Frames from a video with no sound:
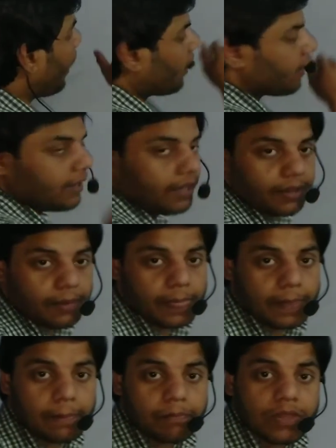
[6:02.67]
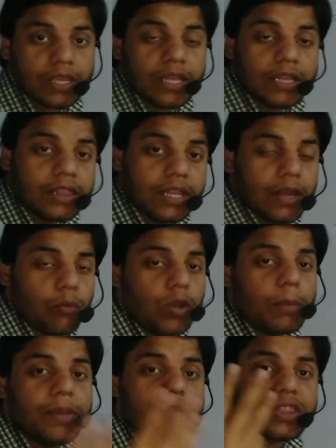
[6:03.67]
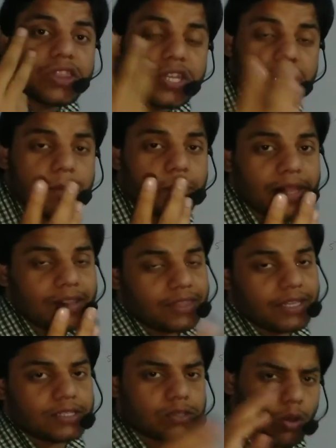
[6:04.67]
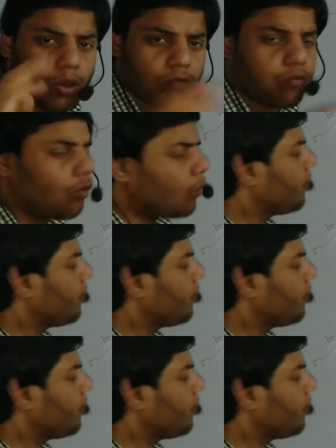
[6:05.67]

RNA, there will be 3 main things or 4